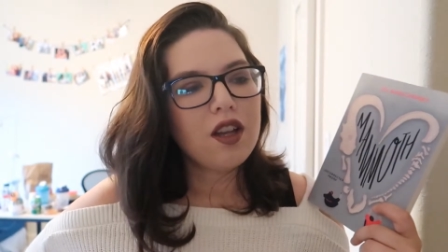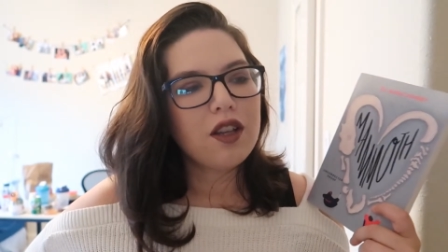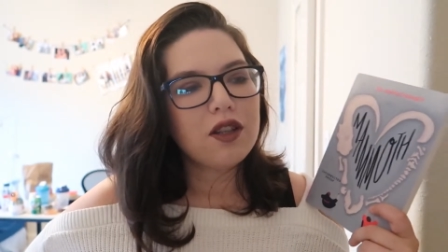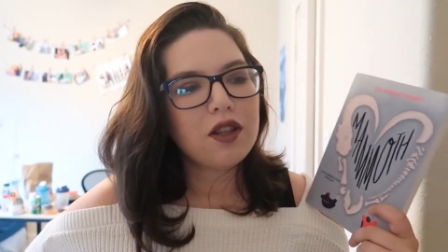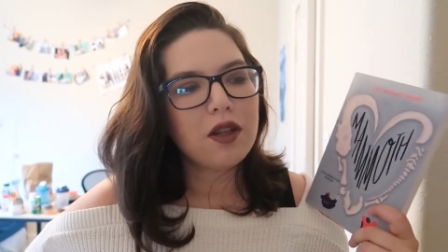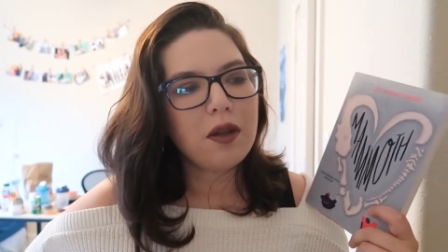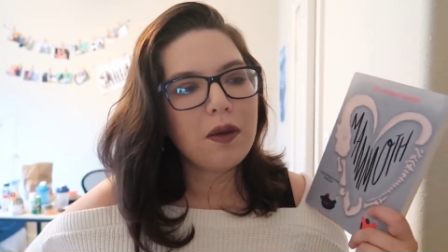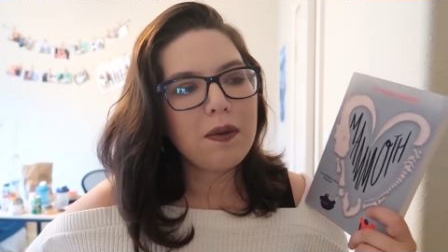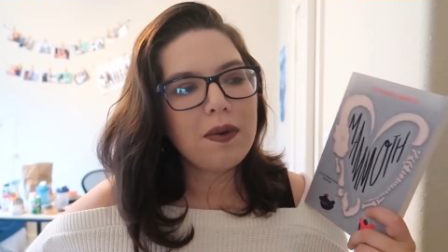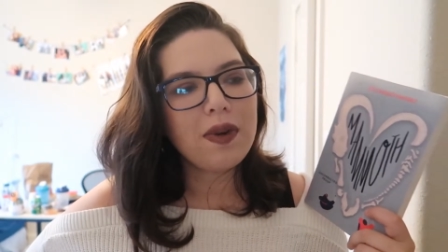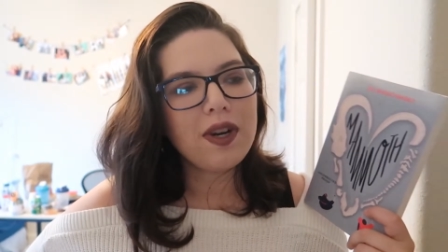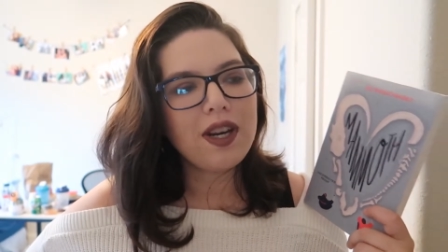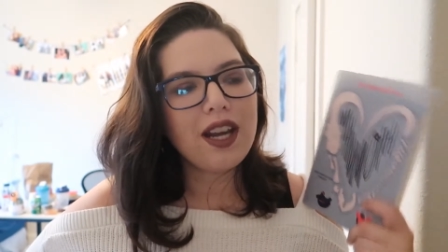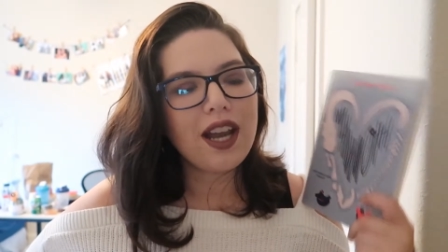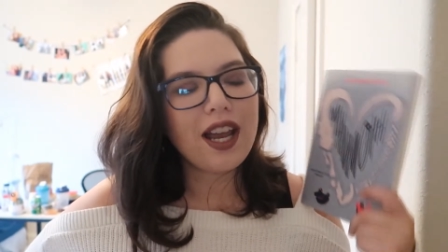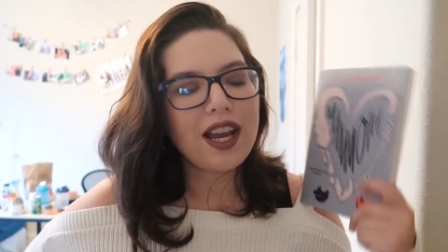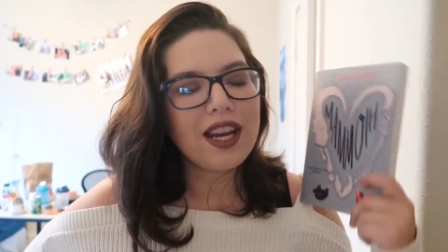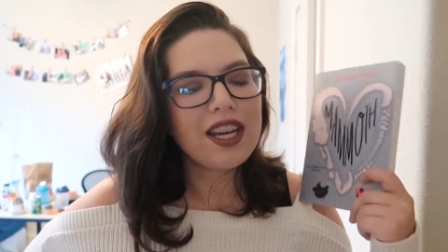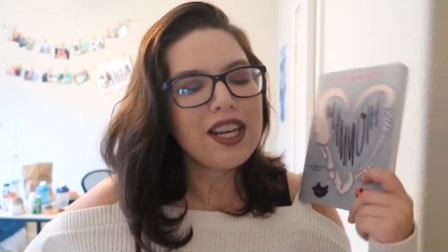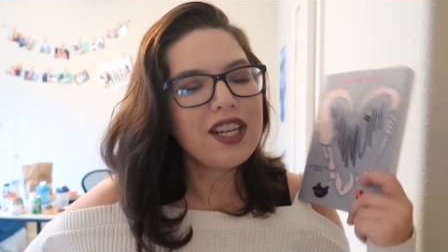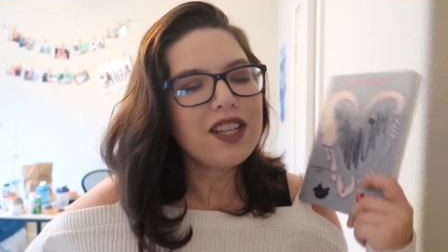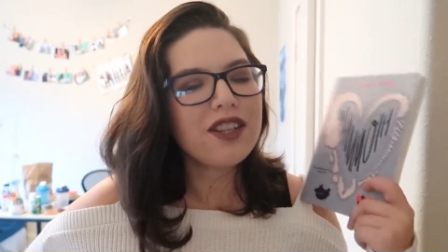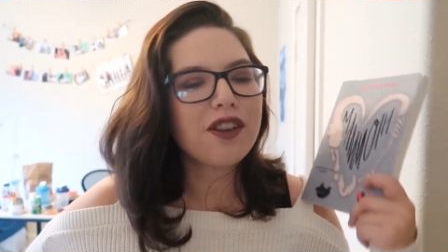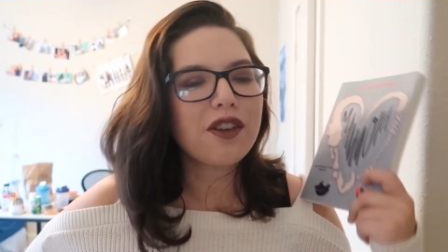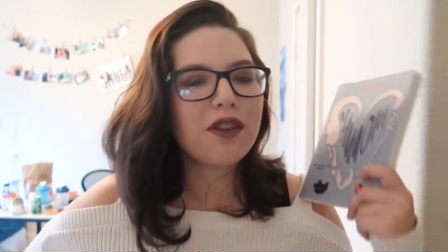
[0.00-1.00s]
So I
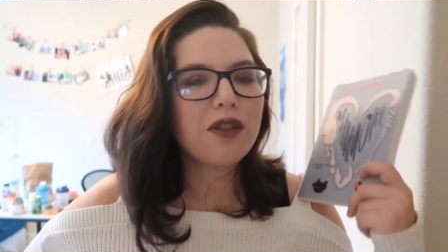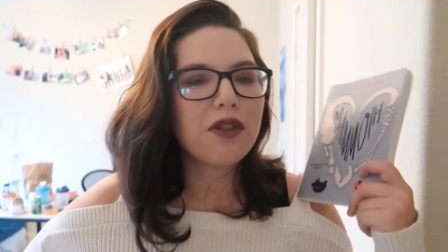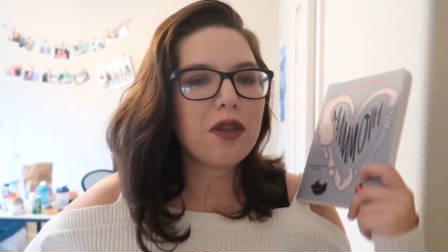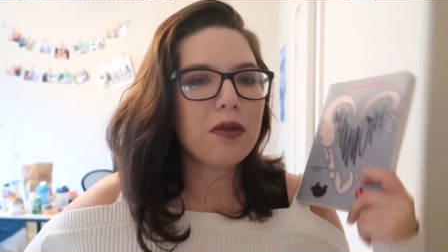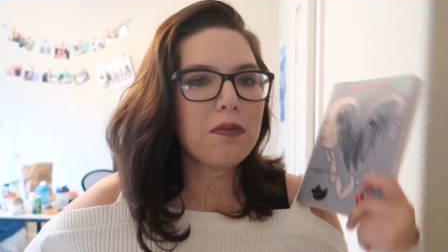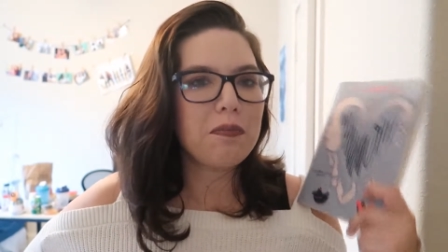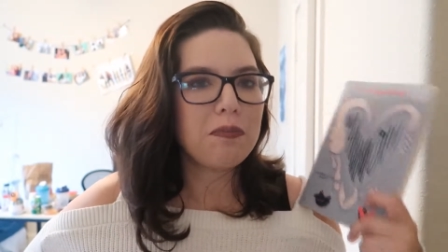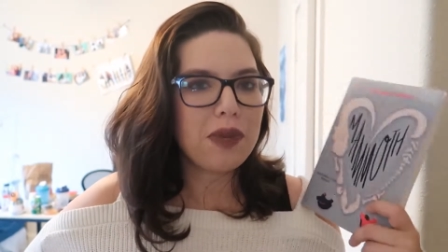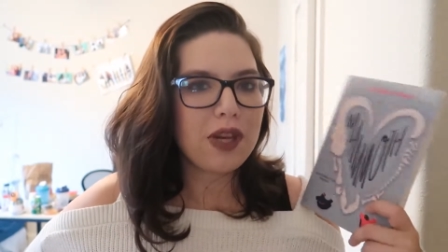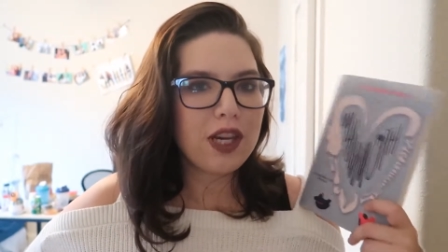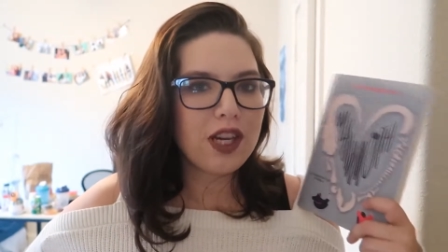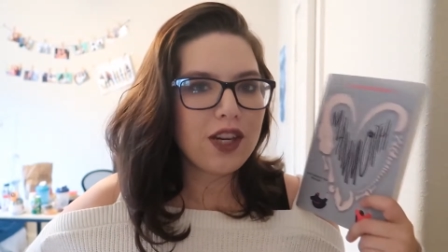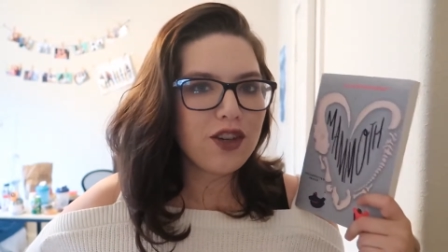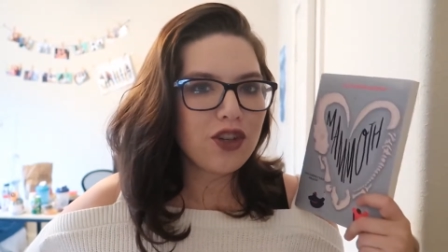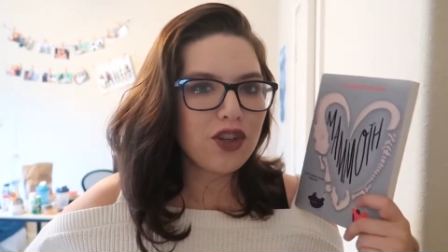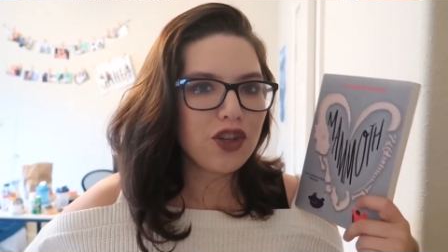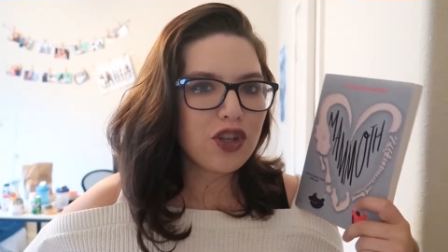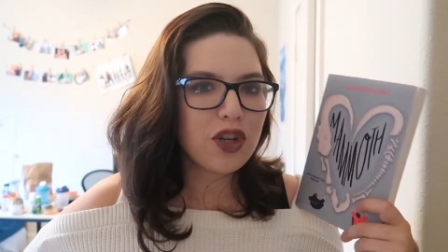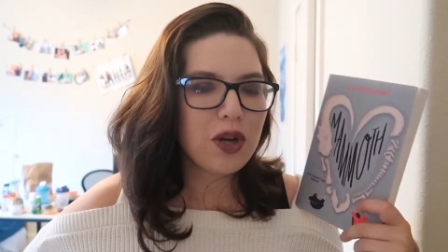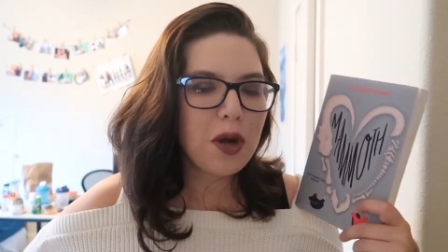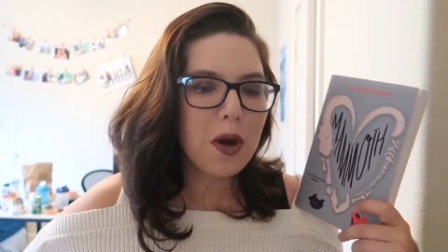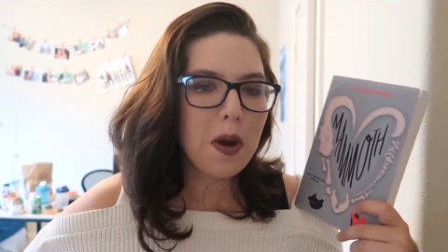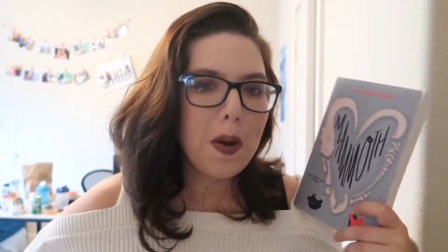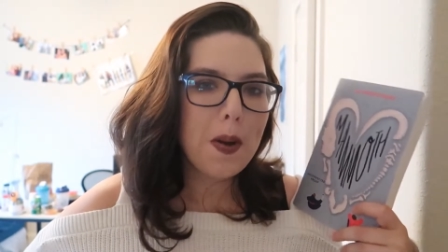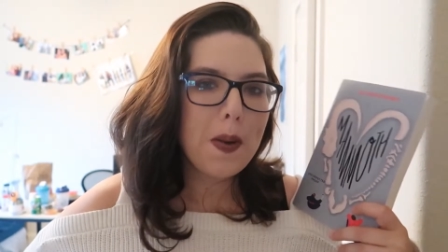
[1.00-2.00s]
need to go to the
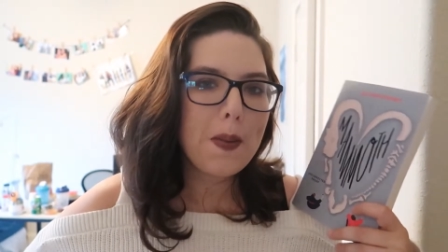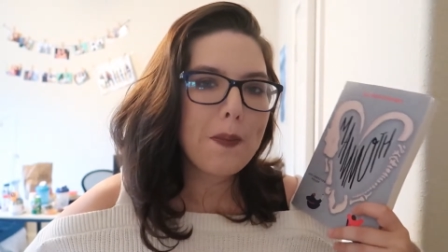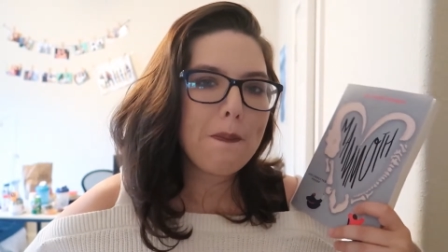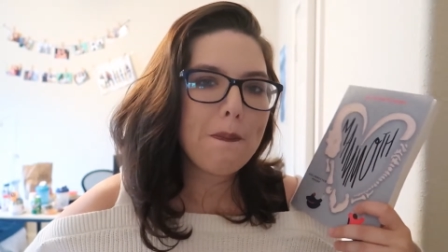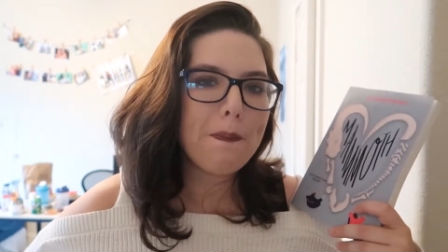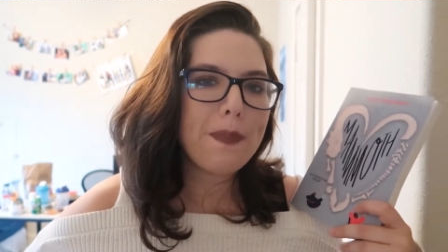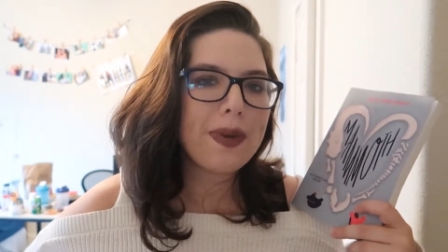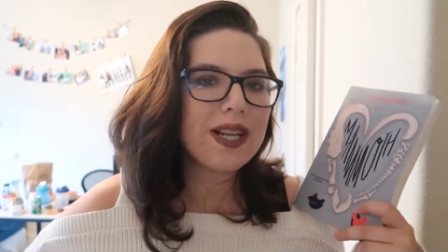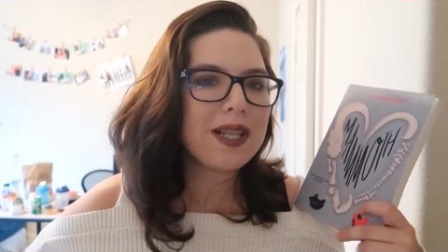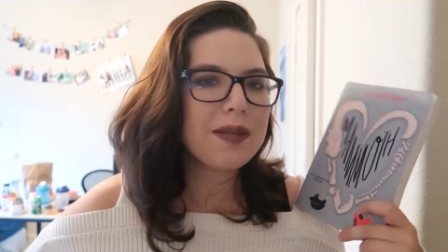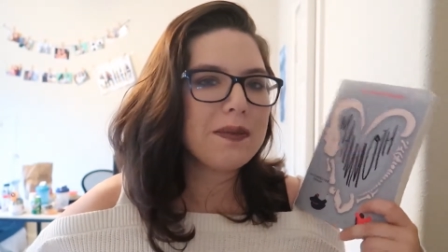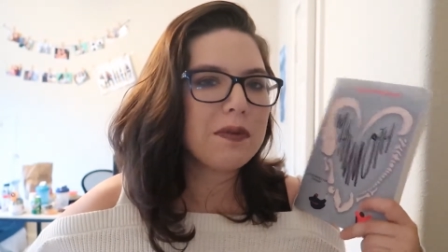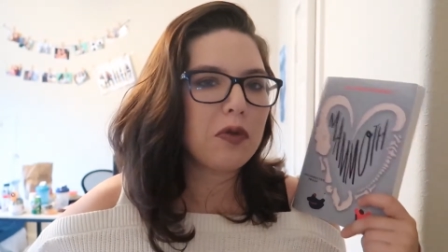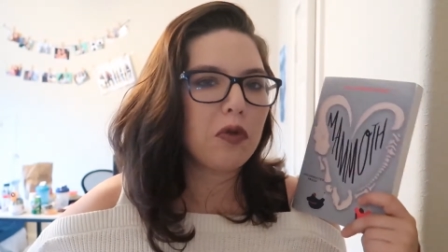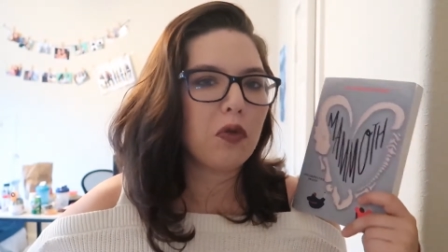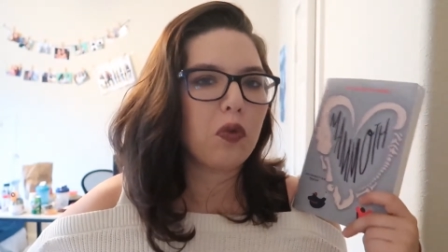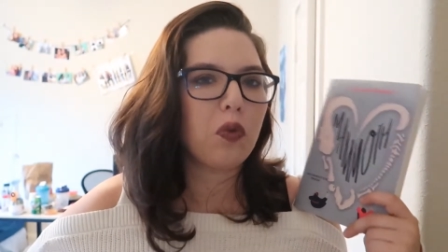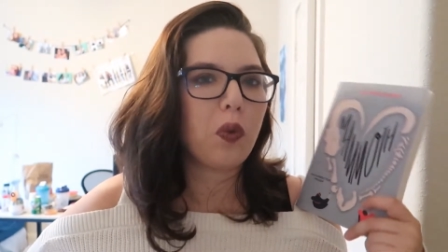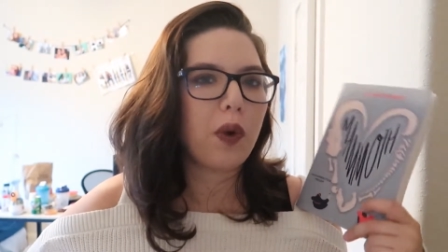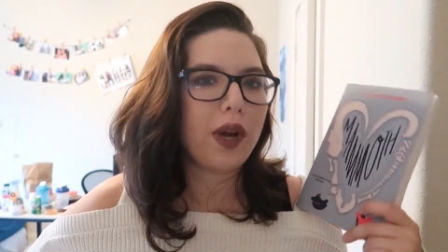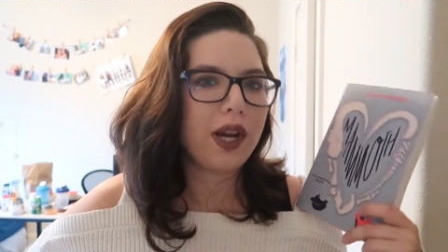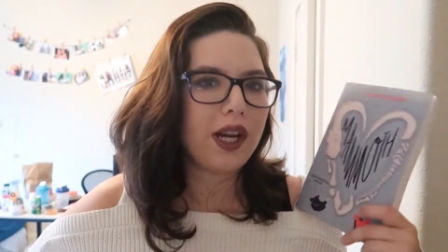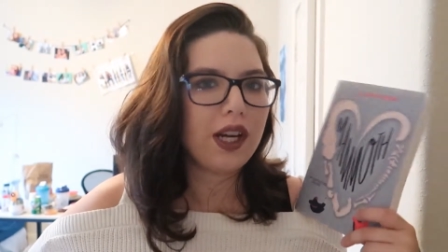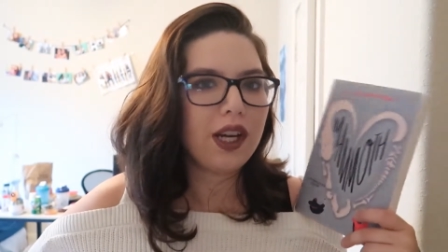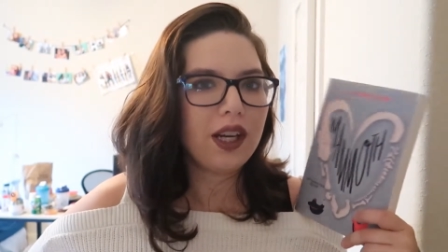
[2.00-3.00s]
beach, but it's been
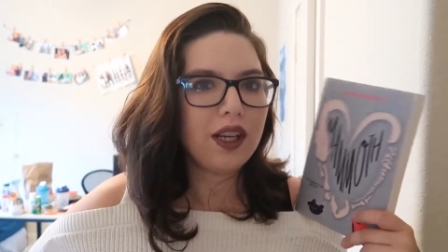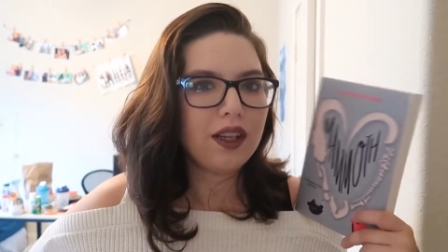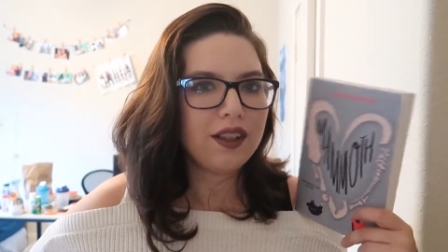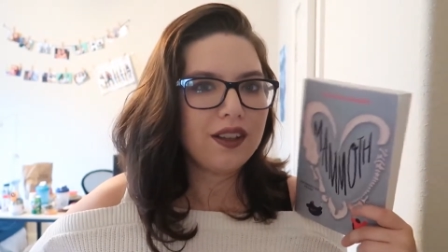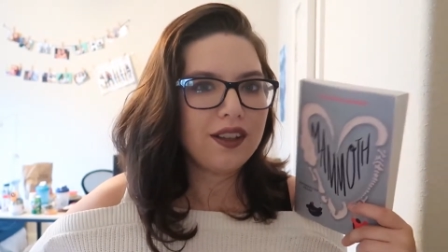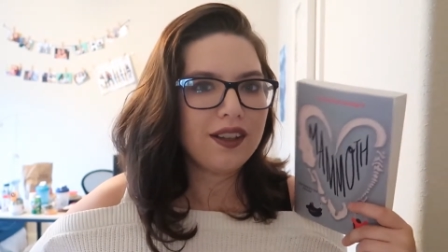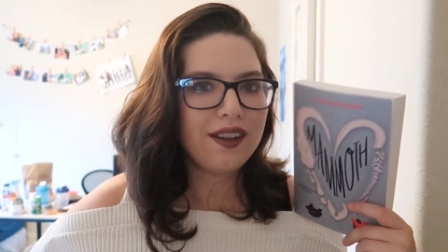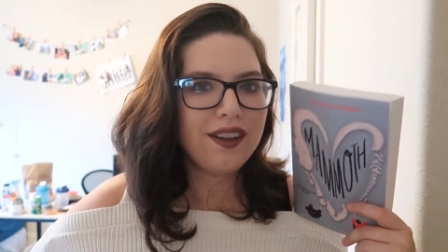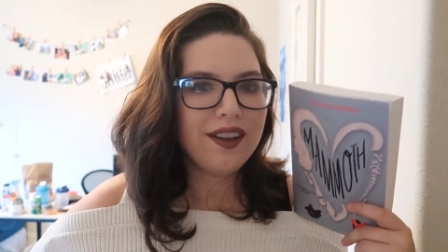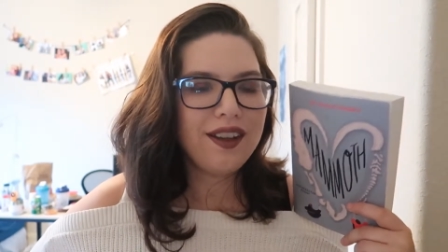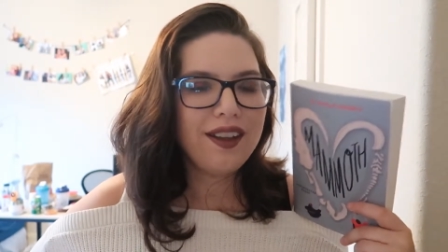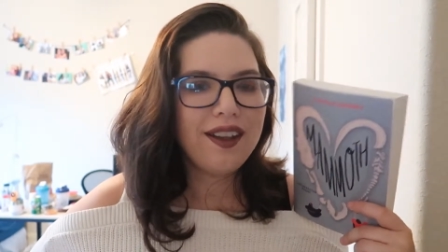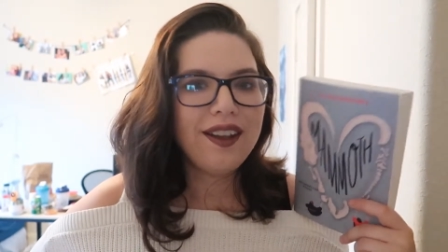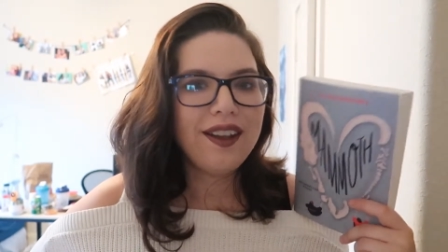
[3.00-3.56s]
raining